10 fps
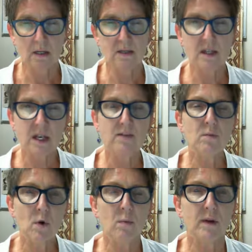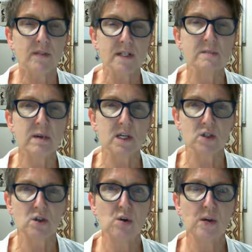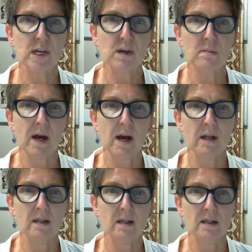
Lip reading: So given what we've just been talking about